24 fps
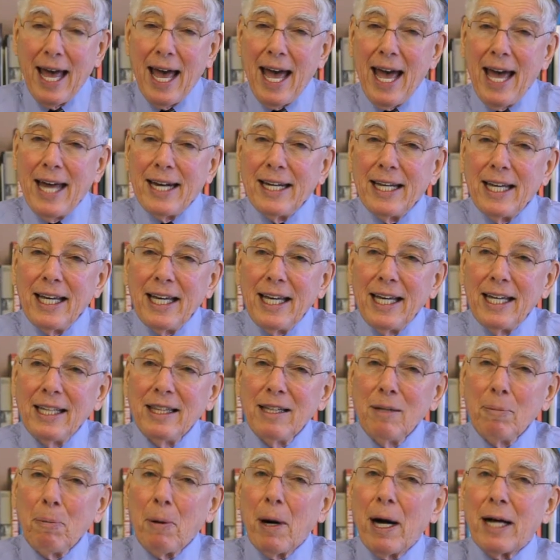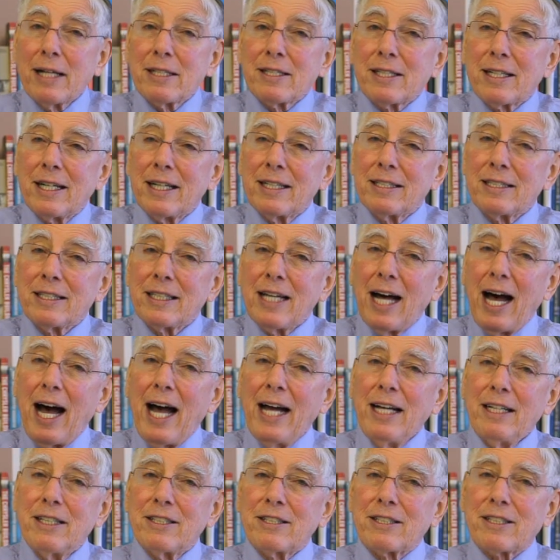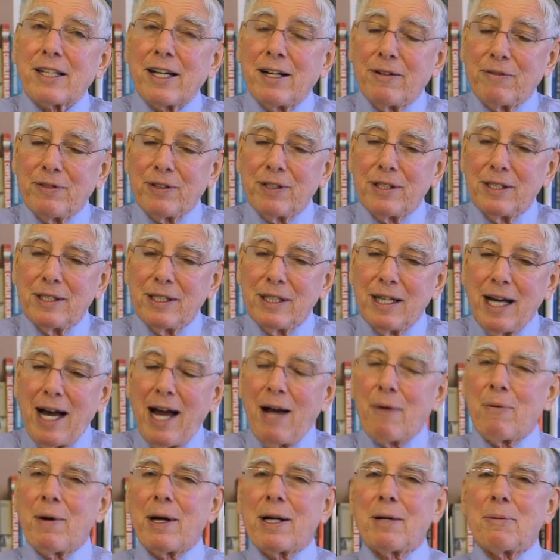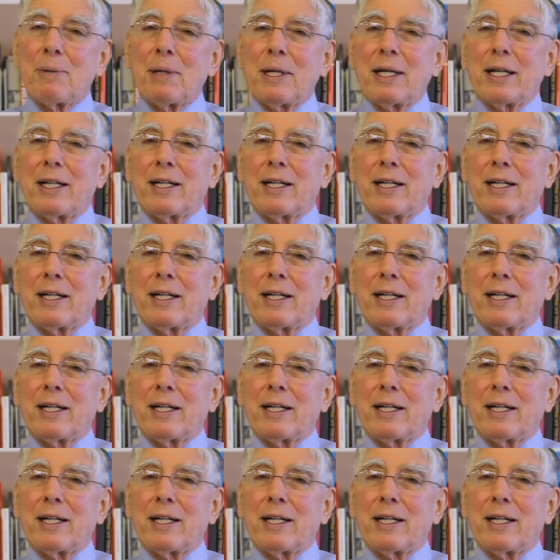And in the process, I discovered I want to be an